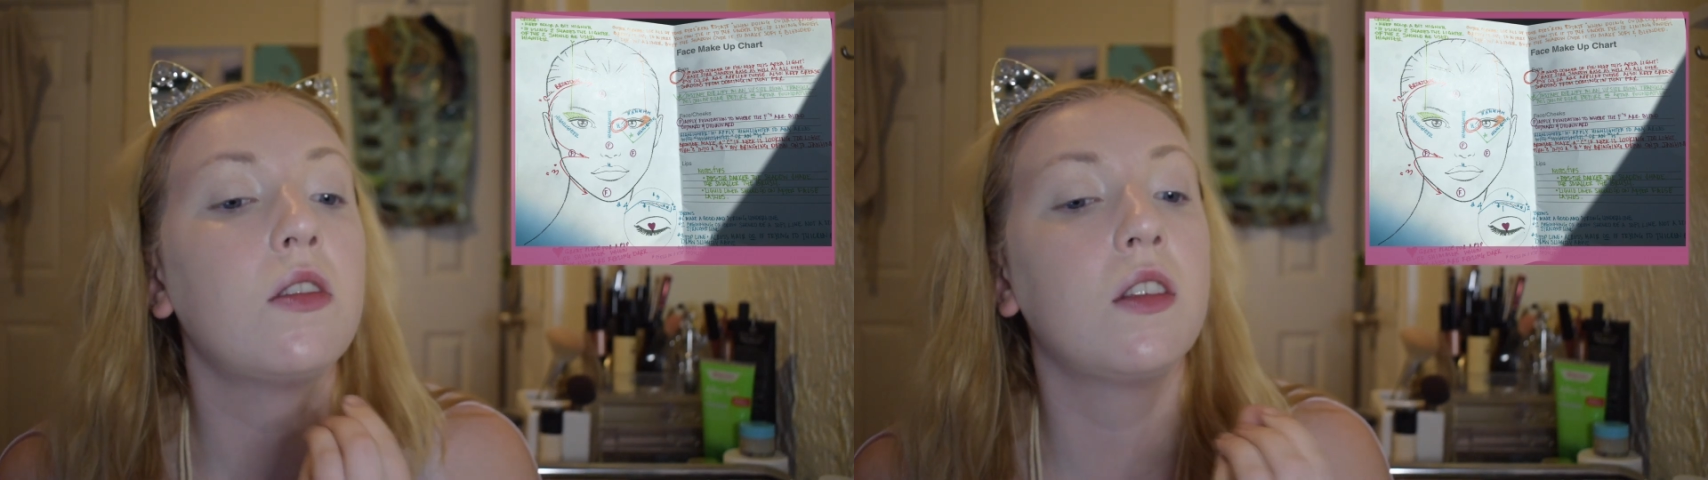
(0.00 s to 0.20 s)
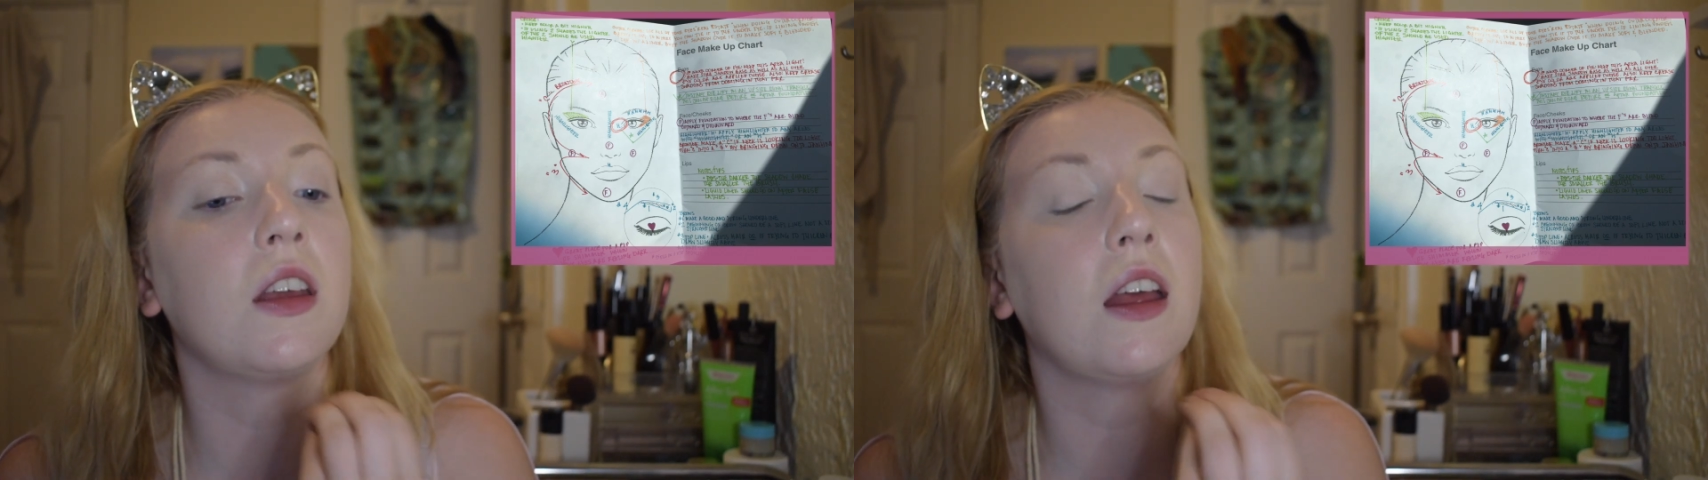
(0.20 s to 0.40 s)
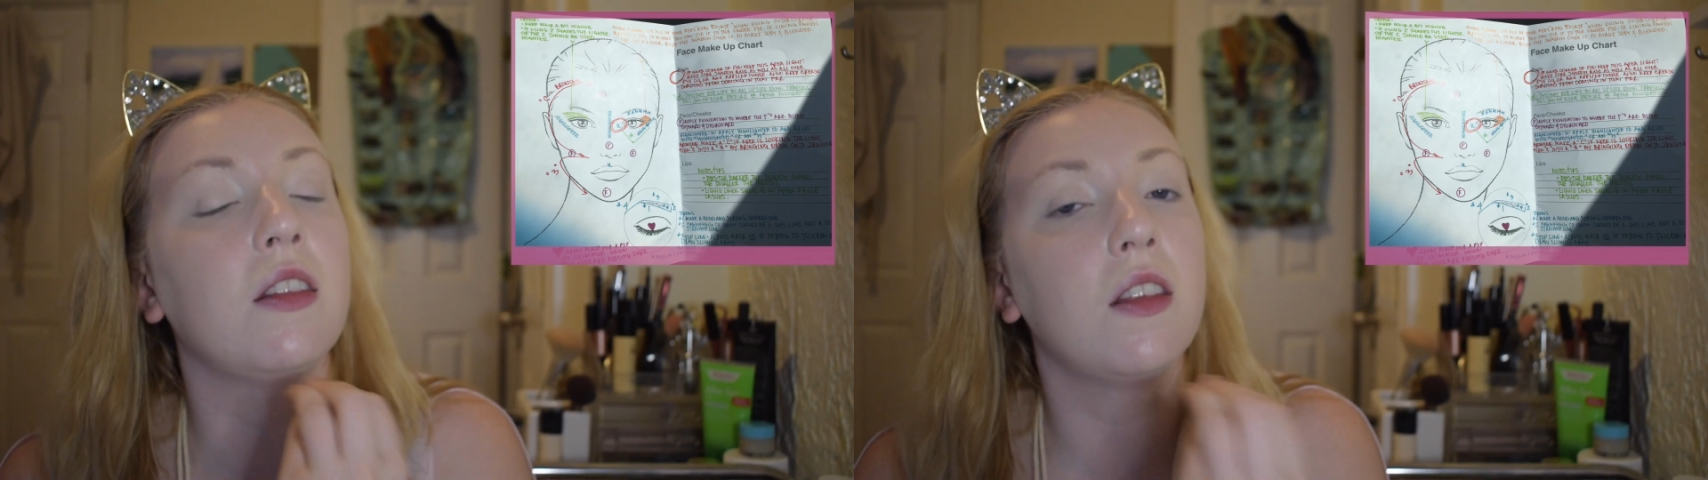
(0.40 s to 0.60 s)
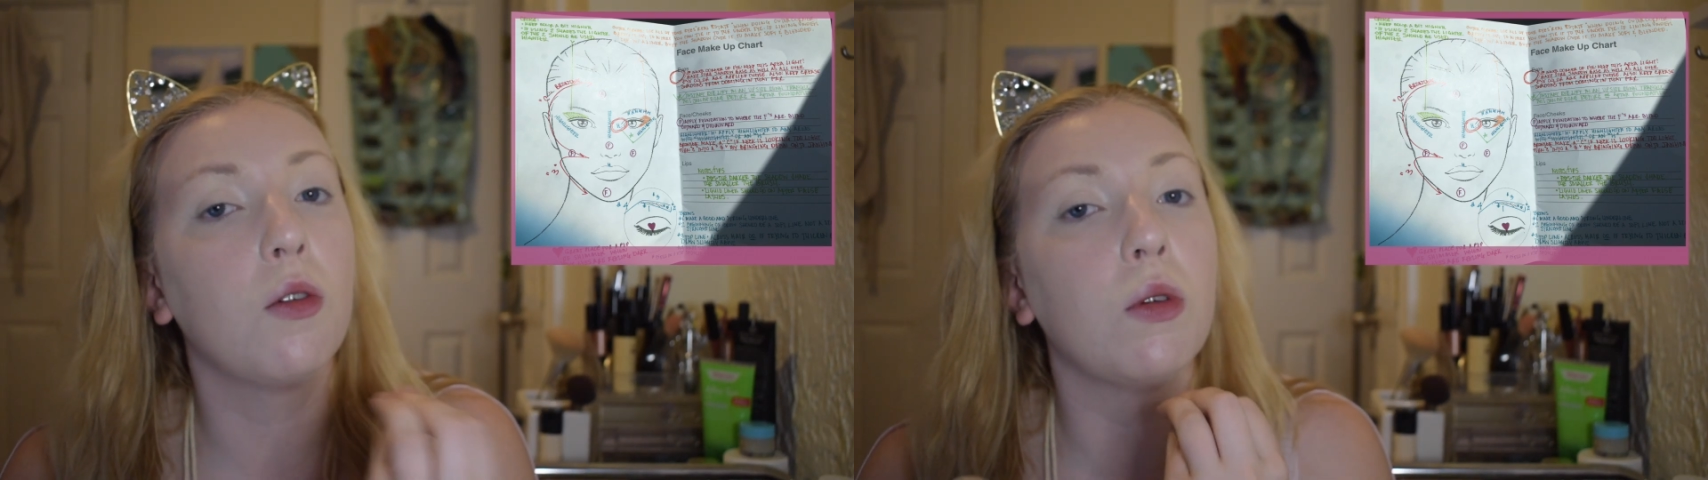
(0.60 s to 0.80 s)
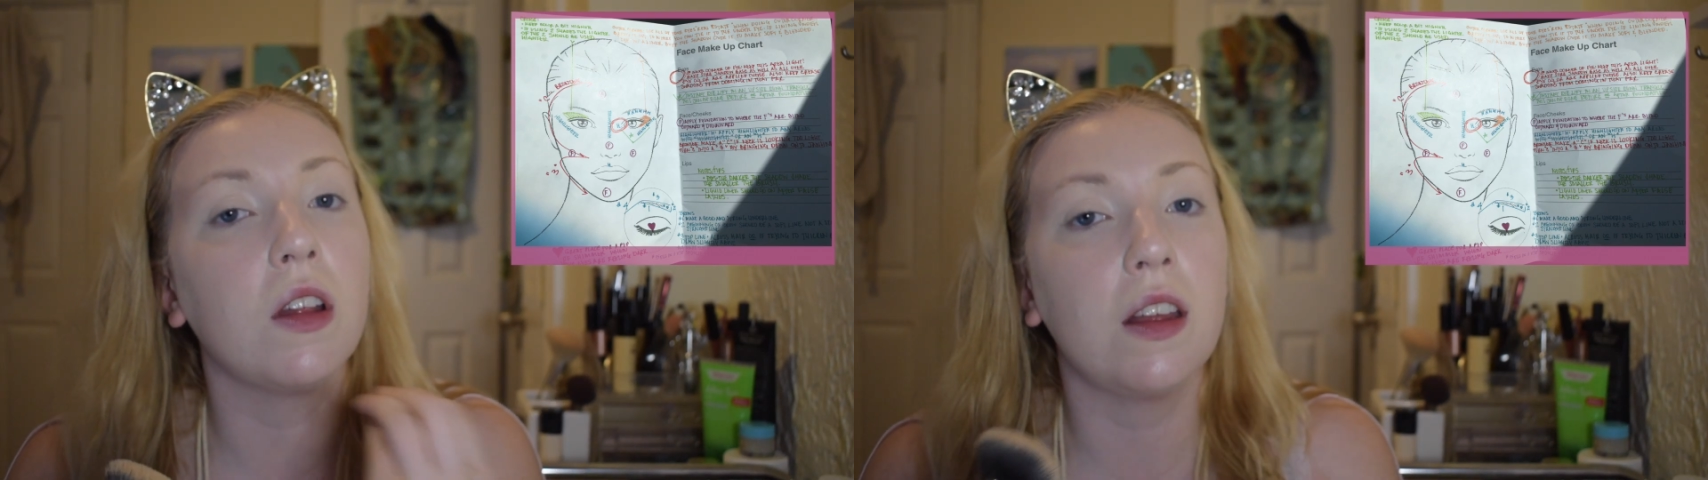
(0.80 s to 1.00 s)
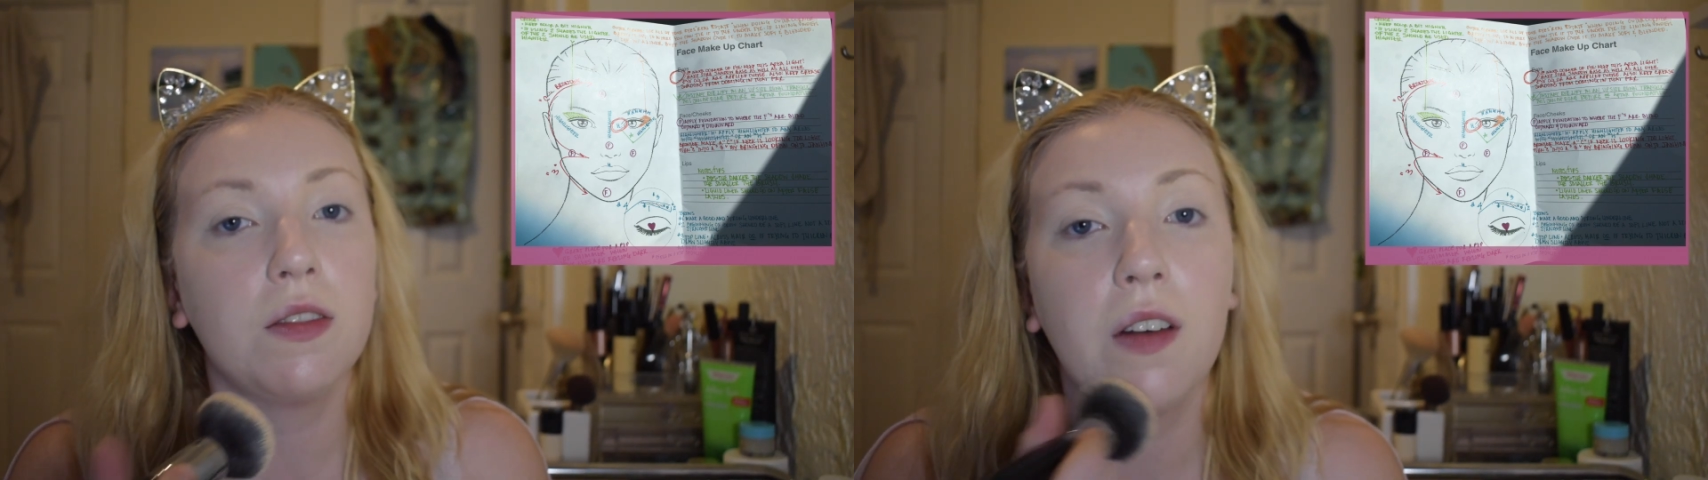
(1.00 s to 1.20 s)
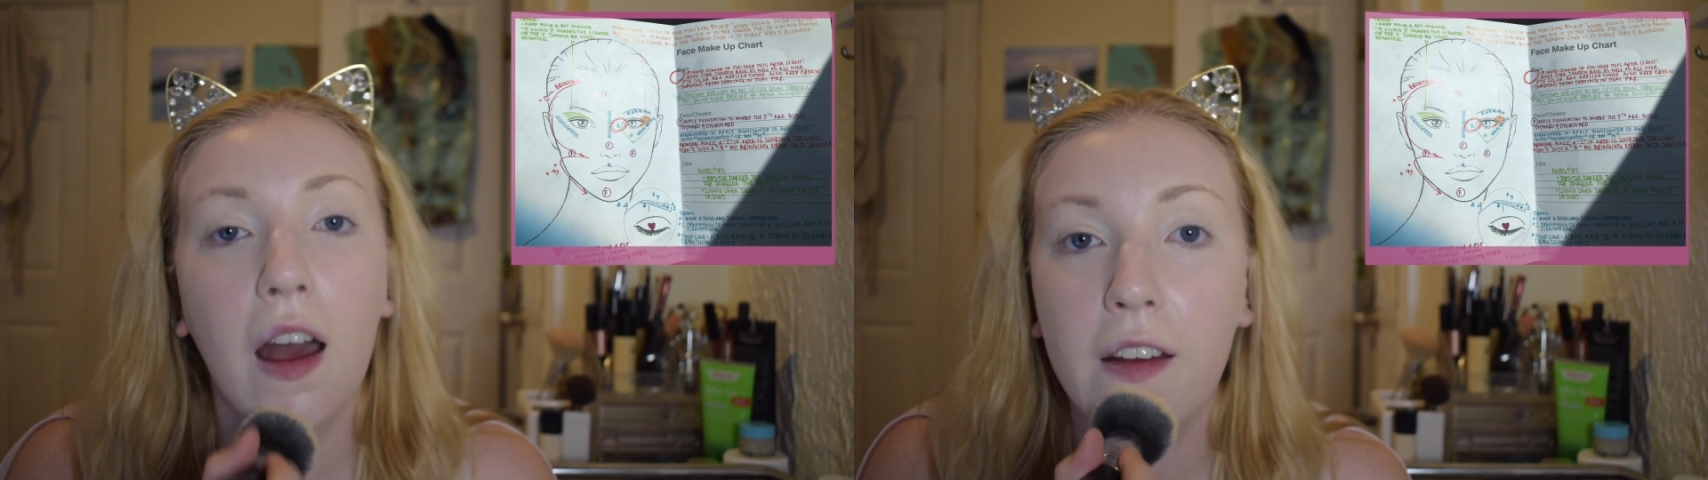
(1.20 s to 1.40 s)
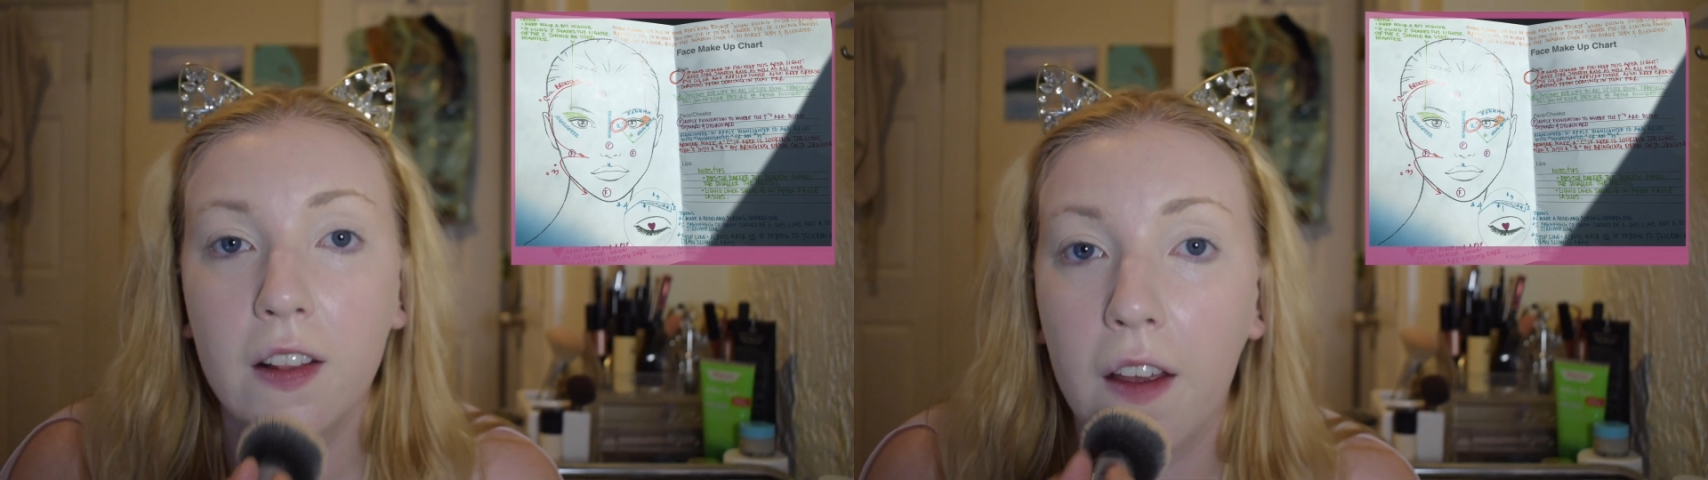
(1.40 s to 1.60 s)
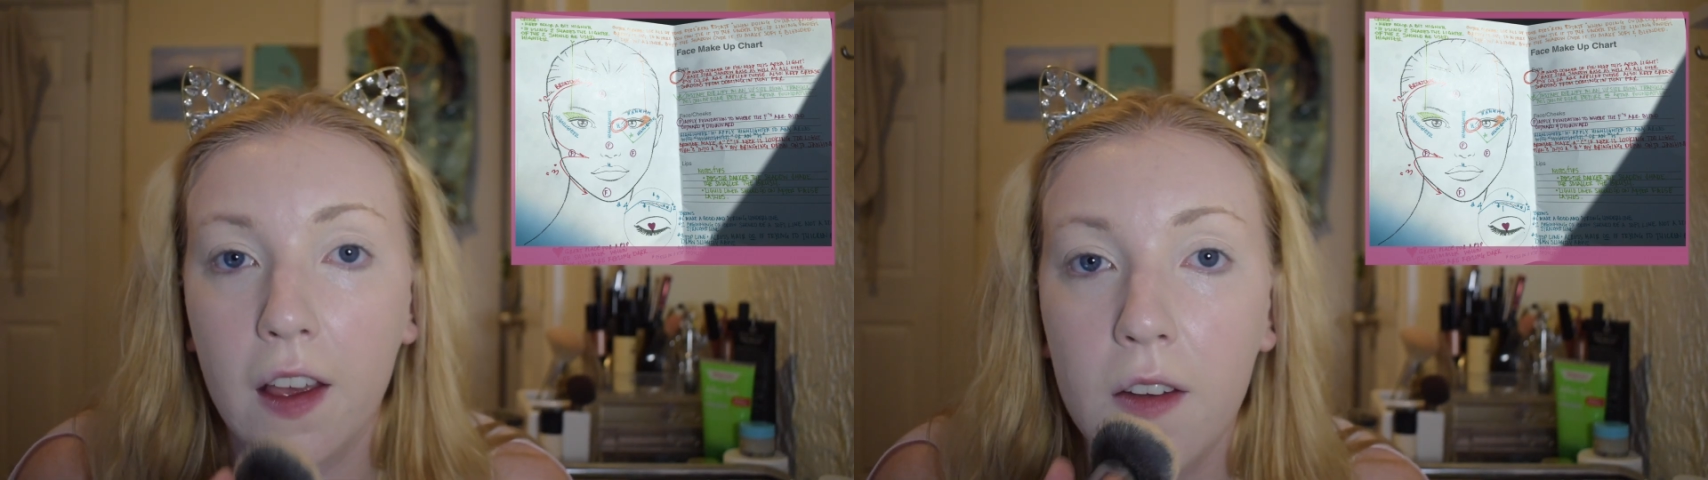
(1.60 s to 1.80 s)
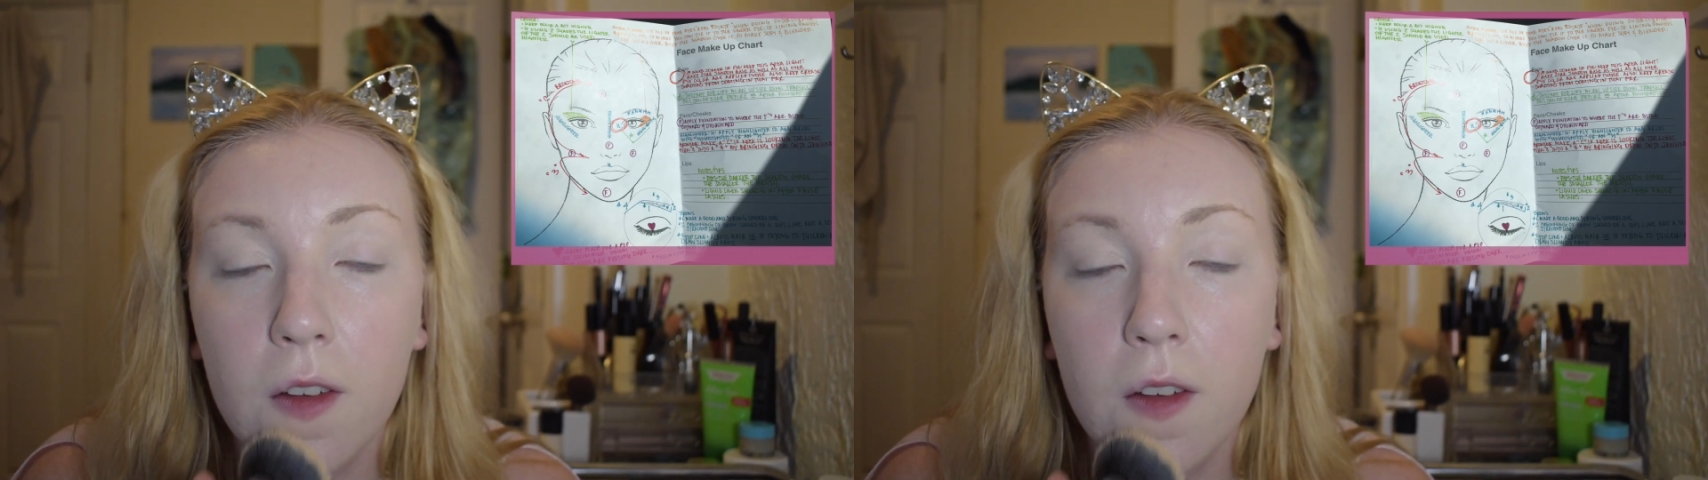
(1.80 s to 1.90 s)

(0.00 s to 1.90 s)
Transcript: to get a really fine look.